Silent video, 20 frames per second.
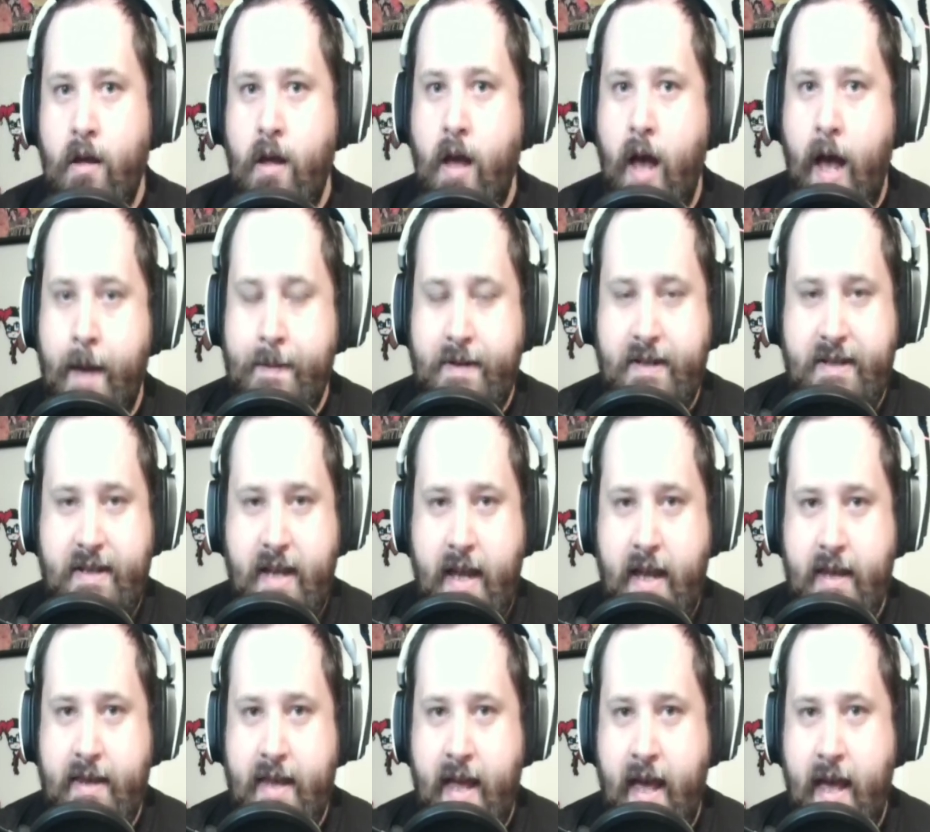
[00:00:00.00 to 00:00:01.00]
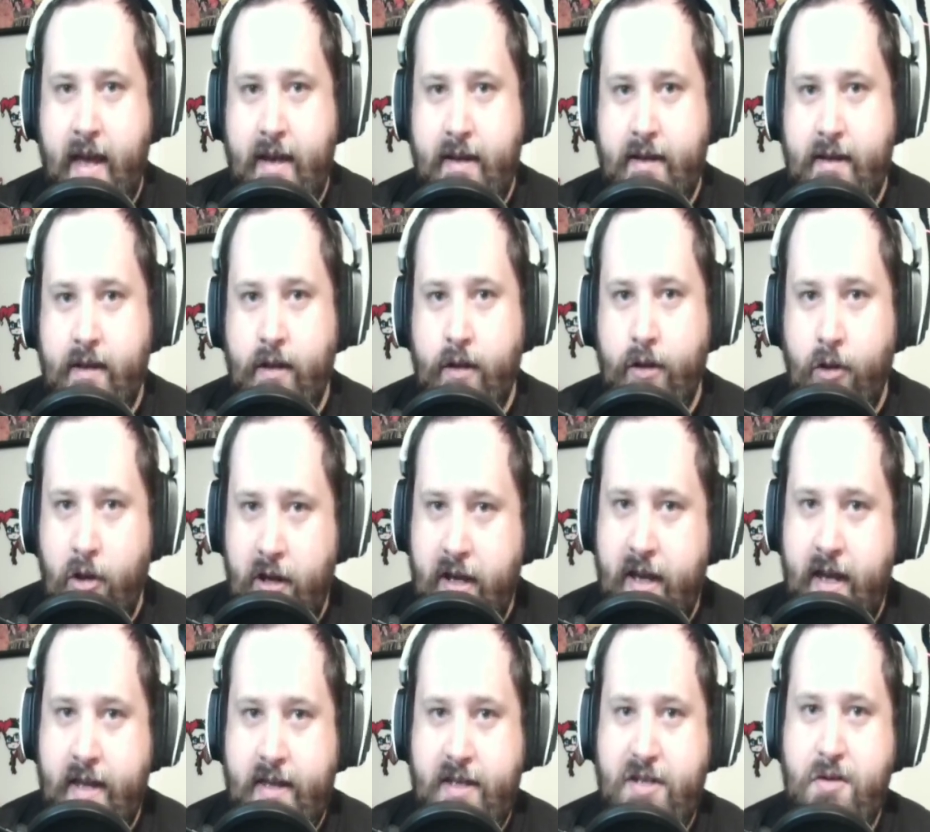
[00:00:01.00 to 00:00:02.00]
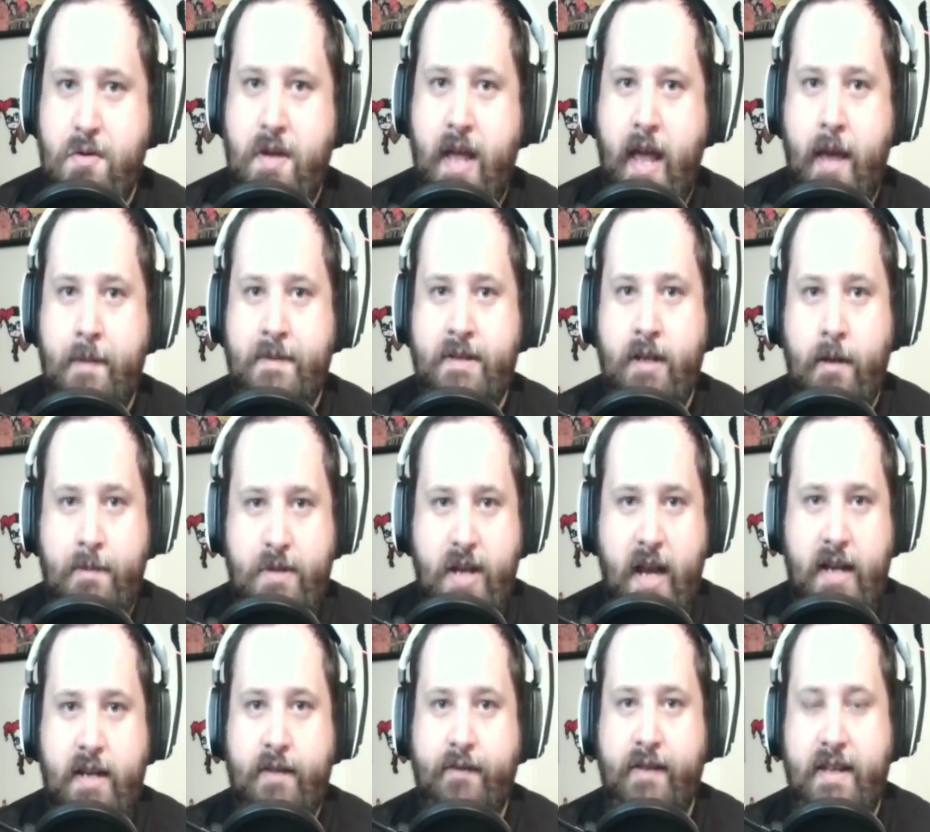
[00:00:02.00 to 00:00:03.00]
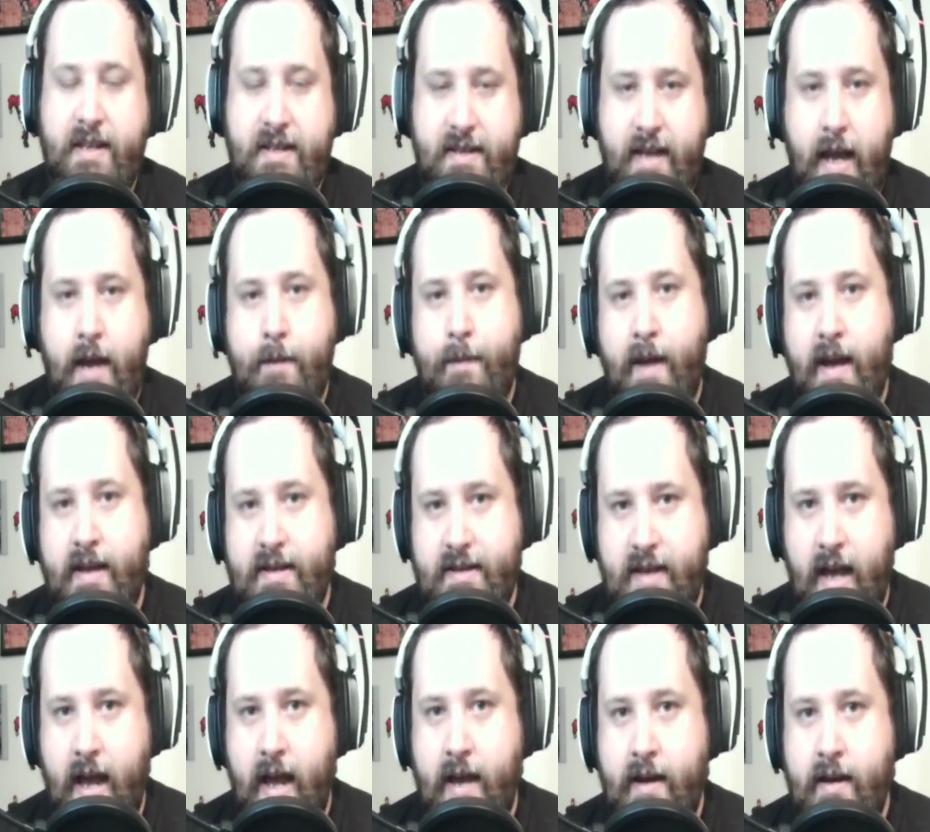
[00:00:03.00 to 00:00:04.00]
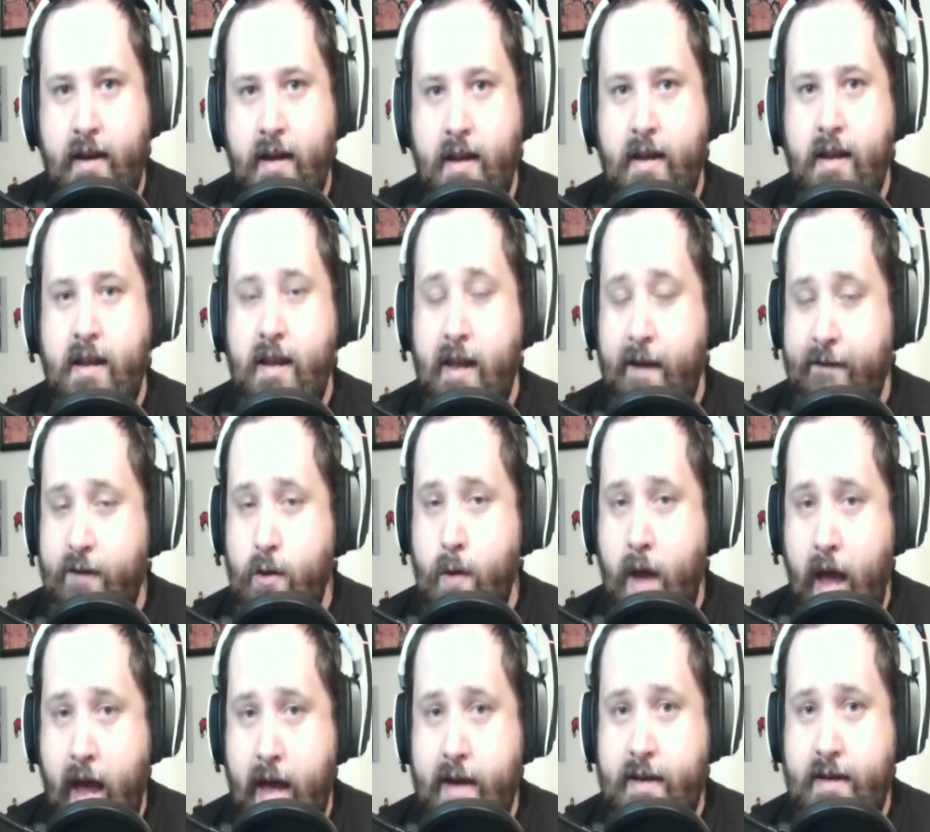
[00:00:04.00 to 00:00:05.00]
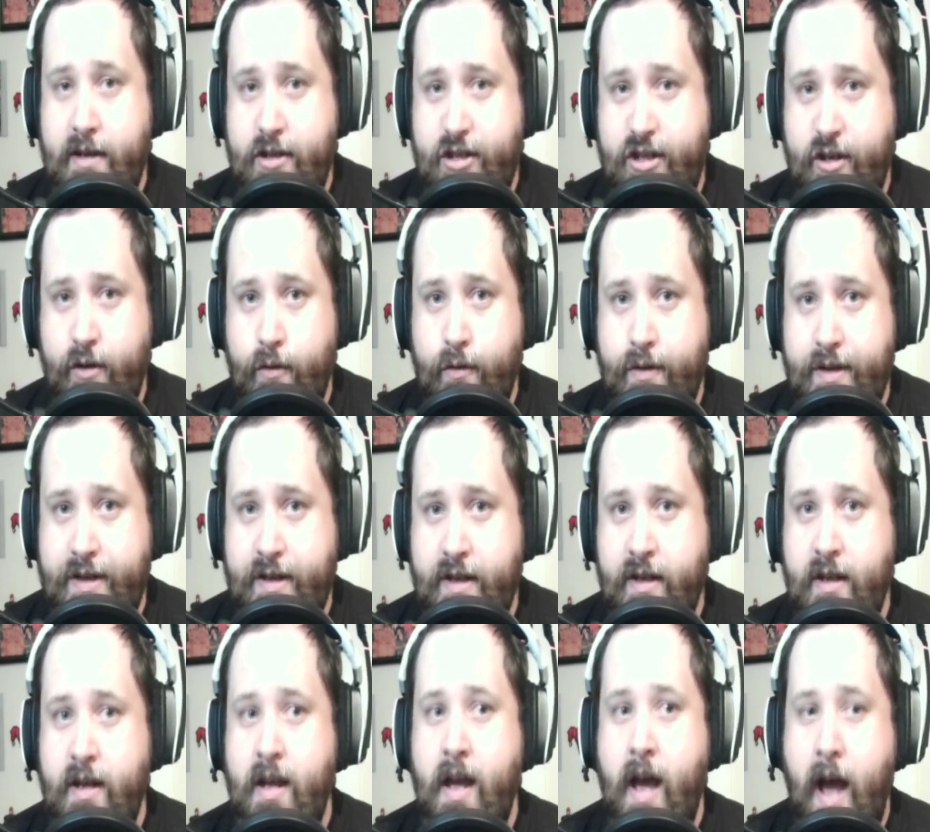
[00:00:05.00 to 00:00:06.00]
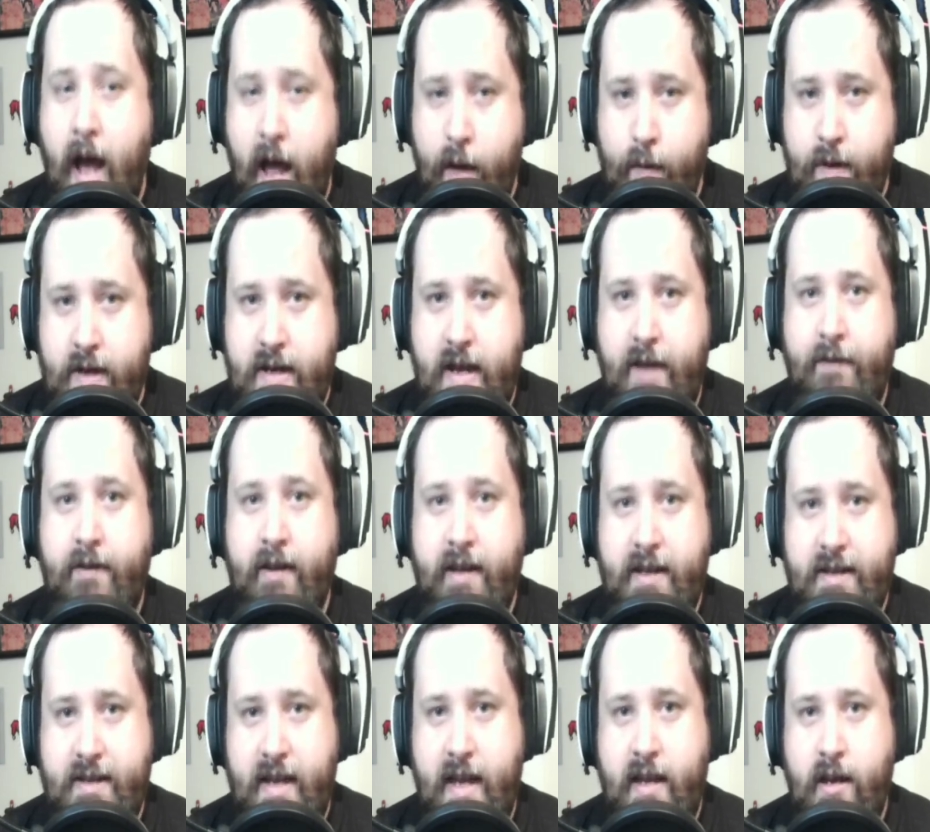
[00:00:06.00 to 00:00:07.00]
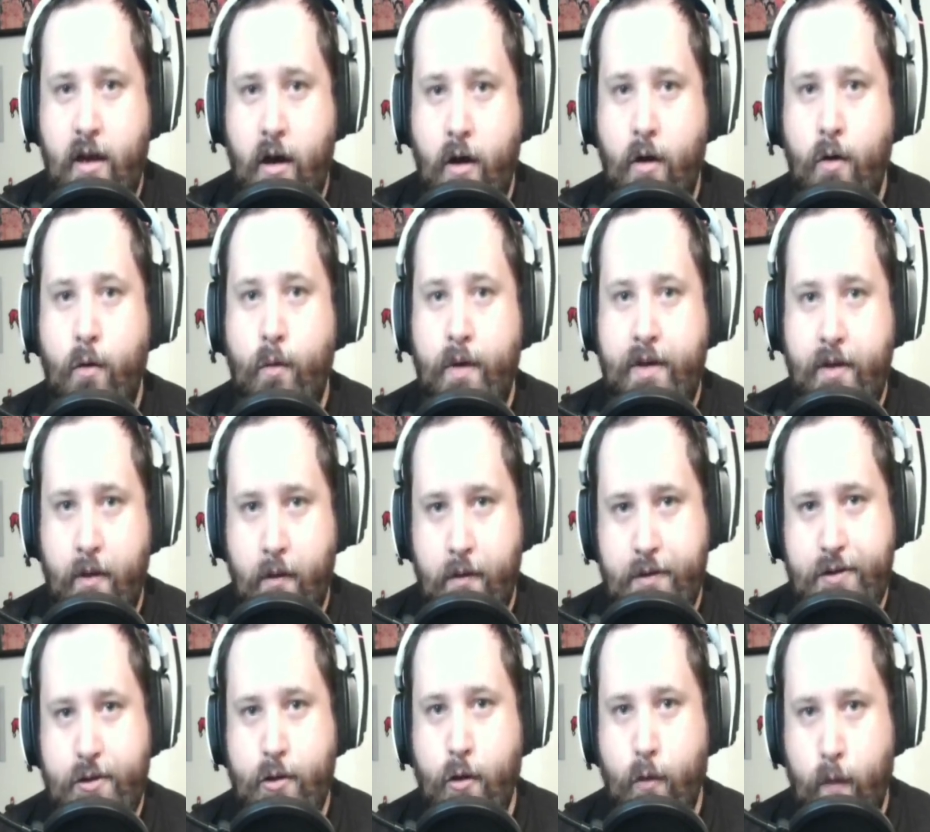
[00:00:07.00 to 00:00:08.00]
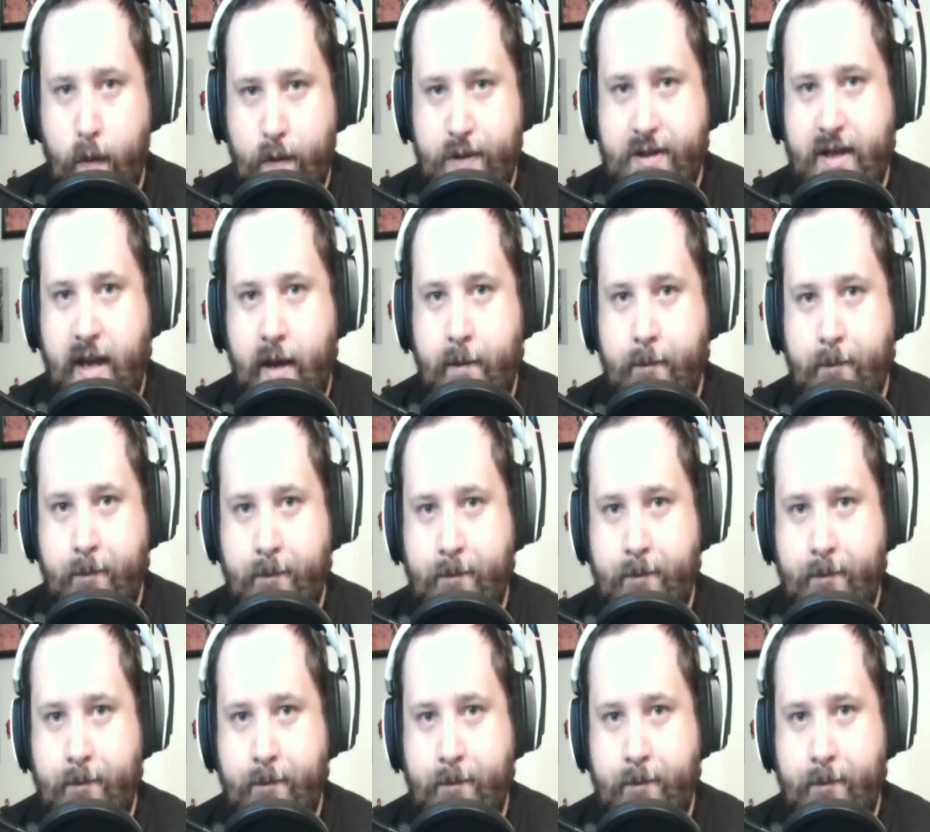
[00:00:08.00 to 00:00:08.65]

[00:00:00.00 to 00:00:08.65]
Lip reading: I'm just saying that looking at the two games objectively side by side, if you had to choose, I would definitely say go with old school RuneScape.